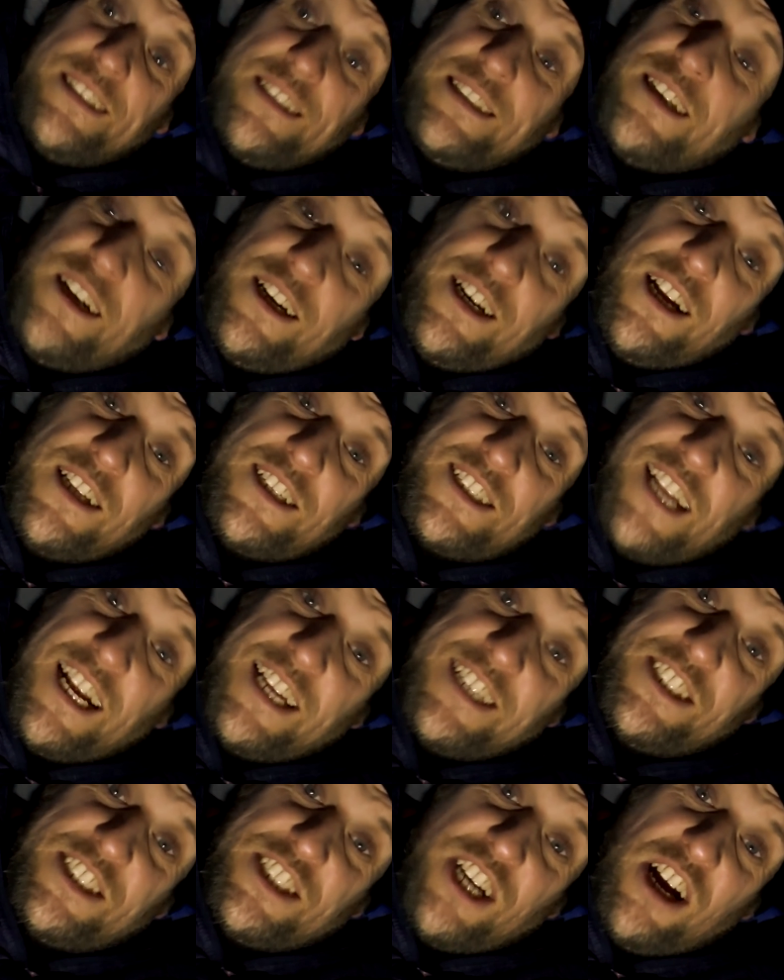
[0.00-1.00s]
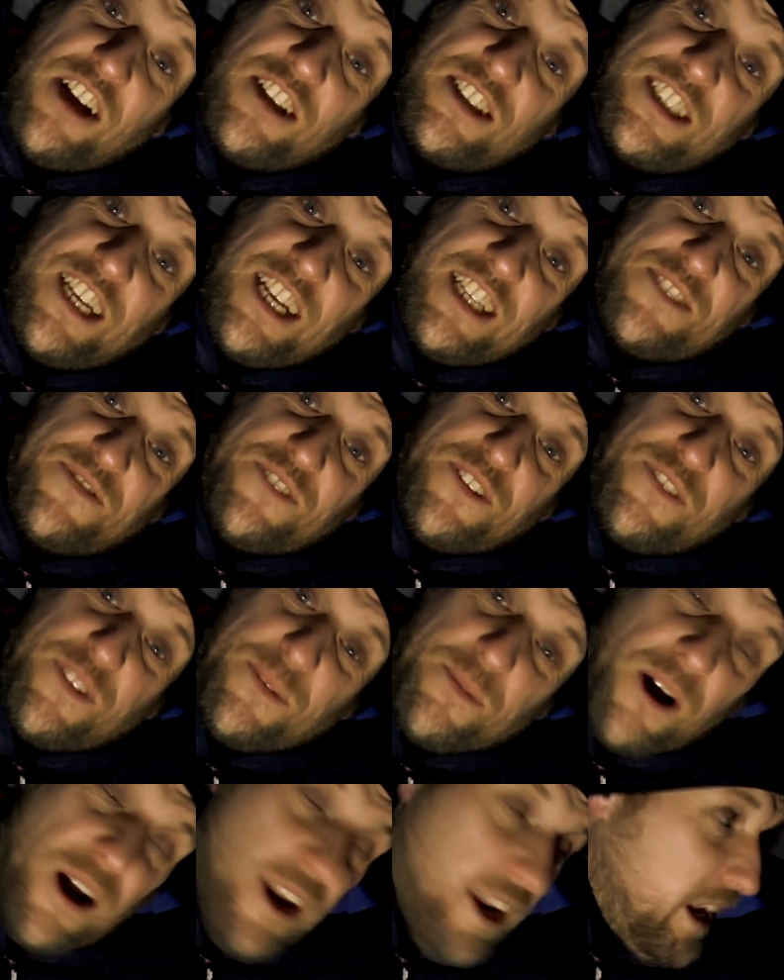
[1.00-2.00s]
I don't stand a chance against fifty
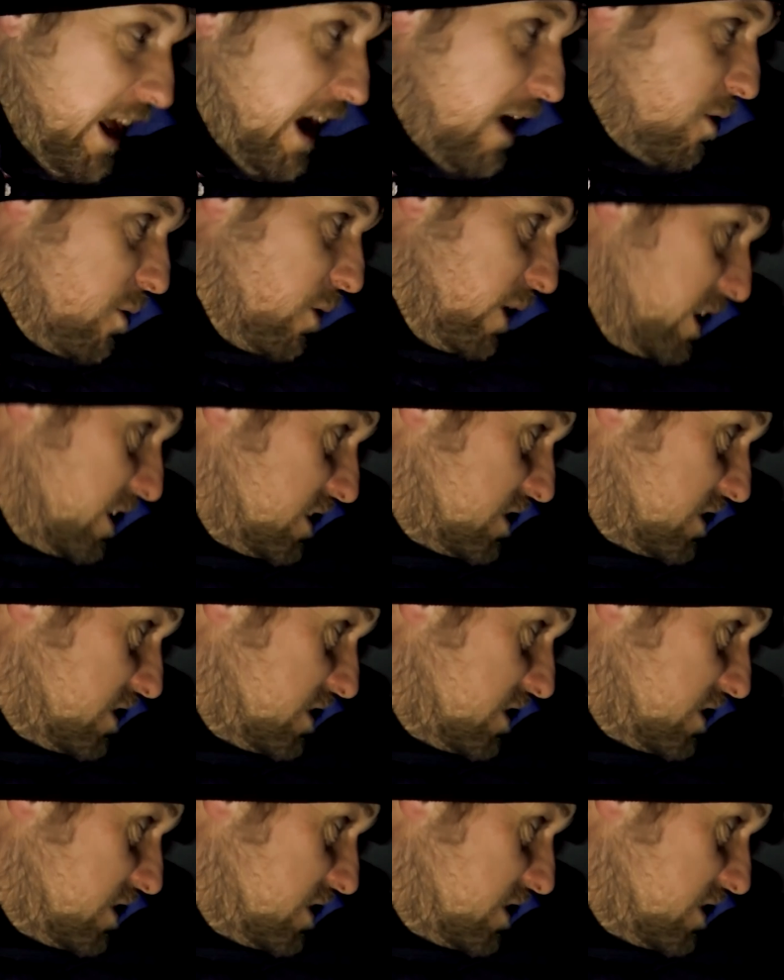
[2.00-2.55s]
mile an hour wind.